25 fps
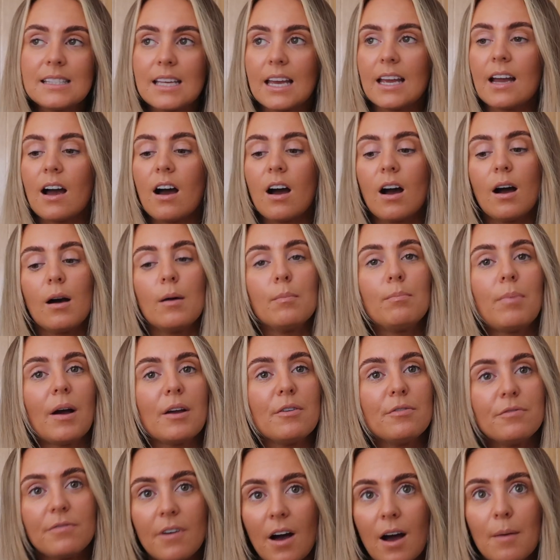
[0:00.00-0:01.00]
They are
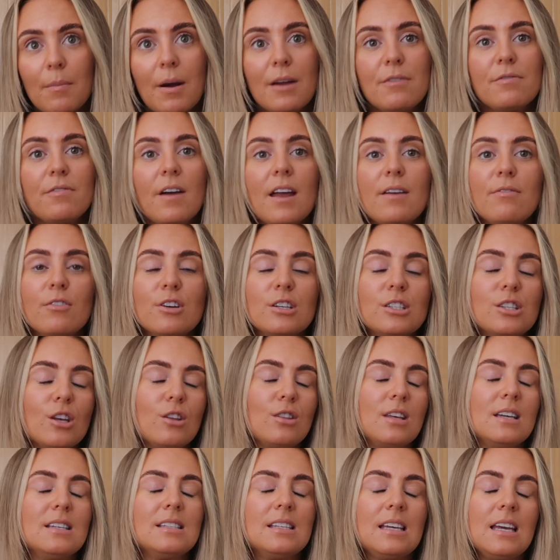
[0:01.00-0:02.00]
by far my favourite.
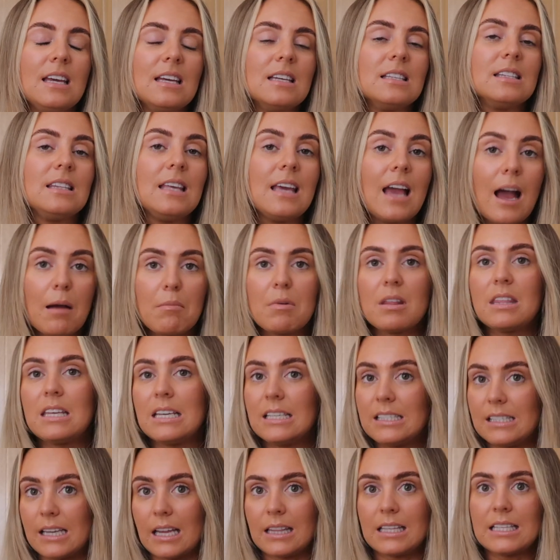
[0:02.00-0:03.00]
So this is the
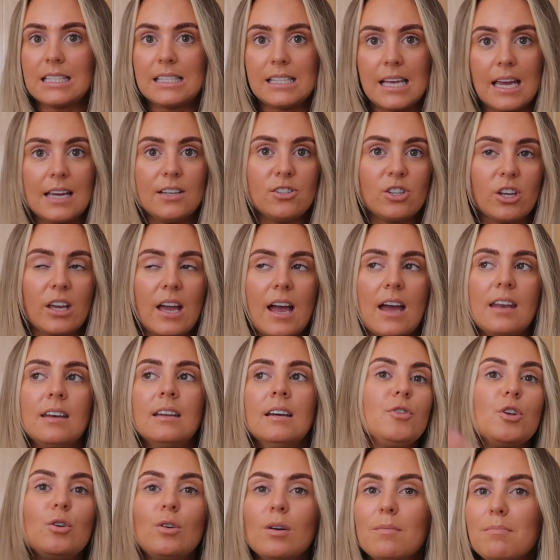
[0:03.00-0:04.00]
Amethyst and the Sage
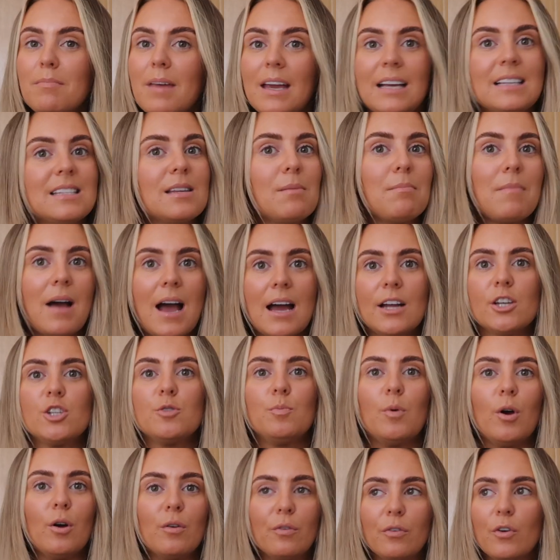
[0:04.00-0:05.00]
again. You can mix and
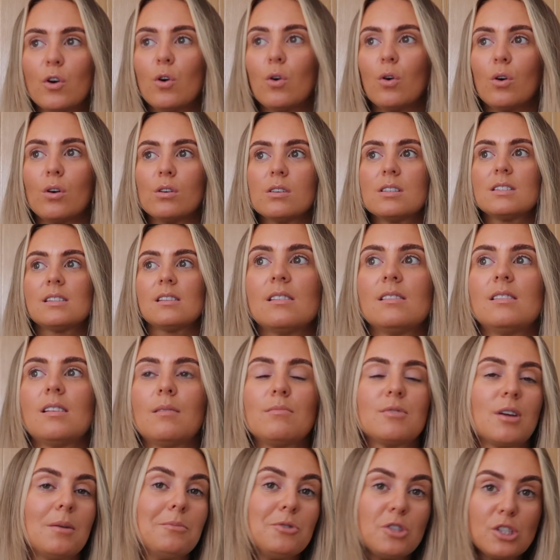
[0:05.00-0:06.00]
match, but of course,
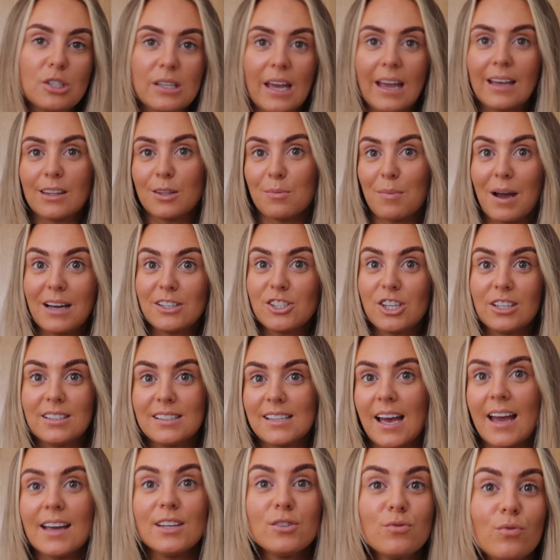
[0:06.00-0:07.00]
sometimes just getting the matching
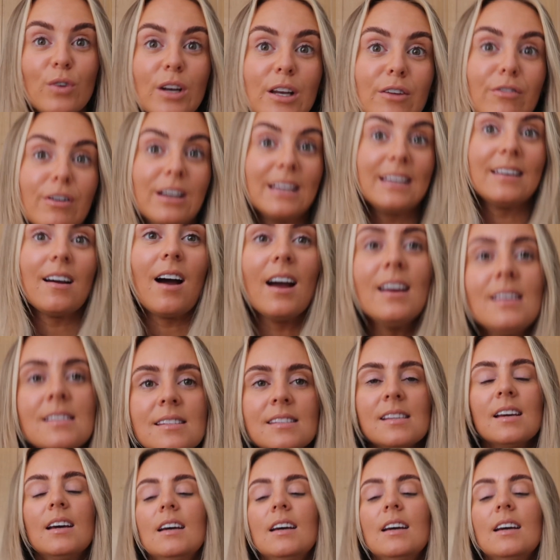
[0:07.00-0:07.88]
set is really, really nice.